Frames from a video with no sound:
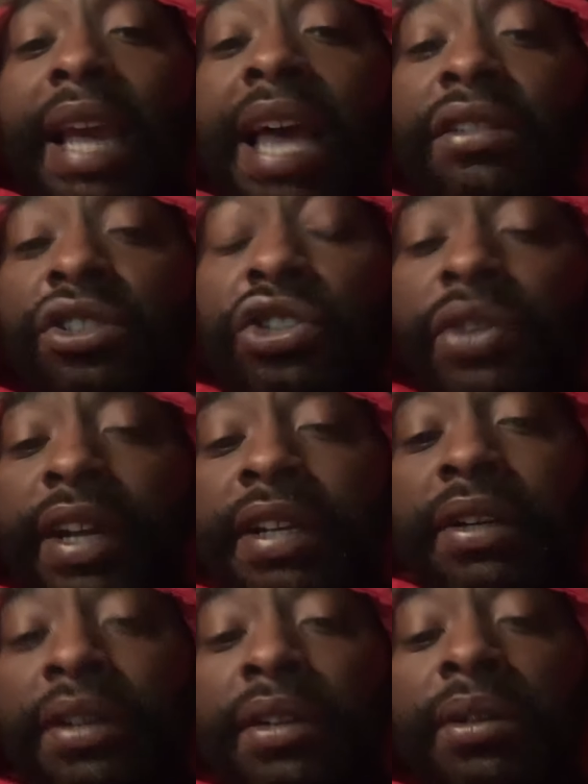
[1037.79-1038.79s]
as a
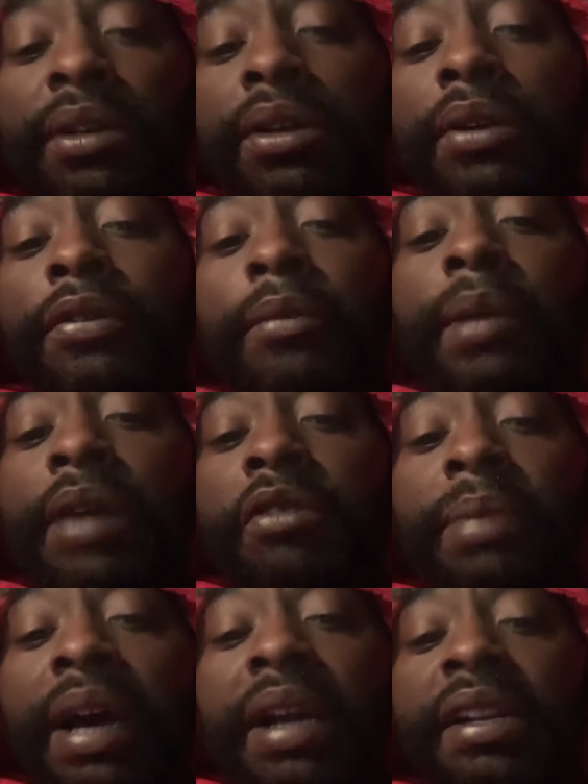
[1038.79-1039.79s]
trainer from
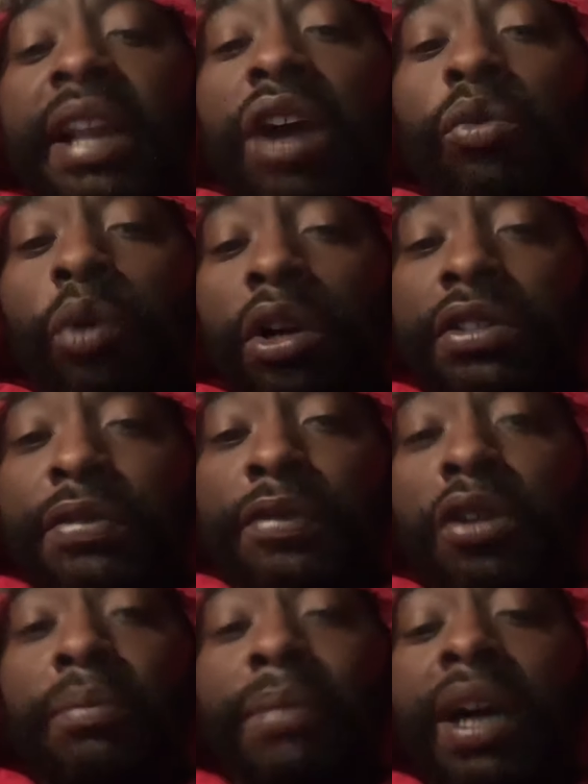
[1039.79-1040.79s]
everybody that works
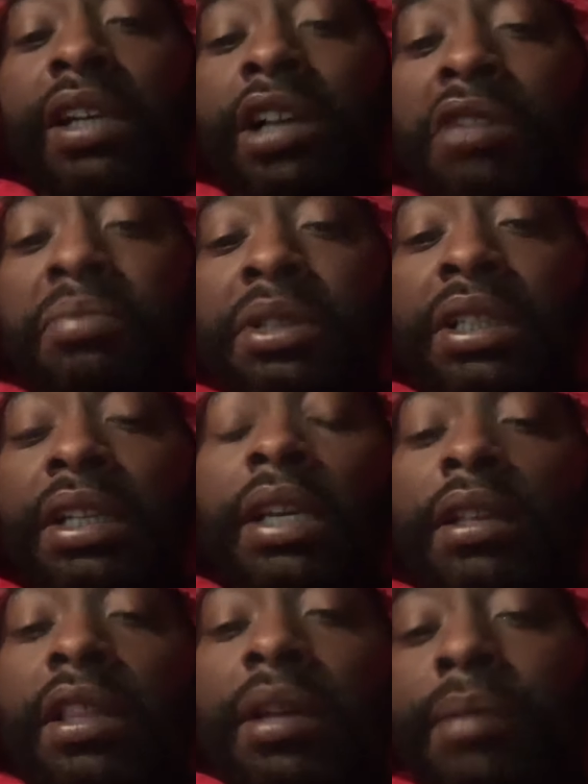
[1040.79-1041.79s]
for my company
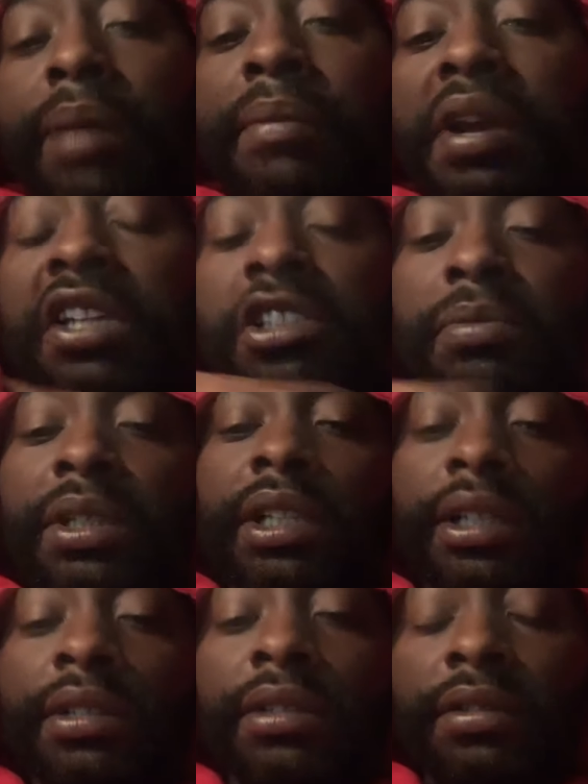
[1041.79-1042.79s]
than my management
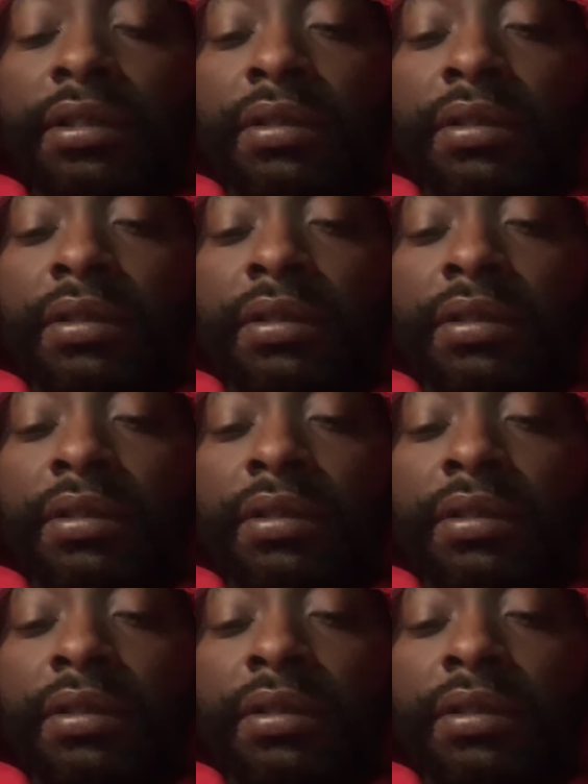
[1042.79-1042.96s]
does.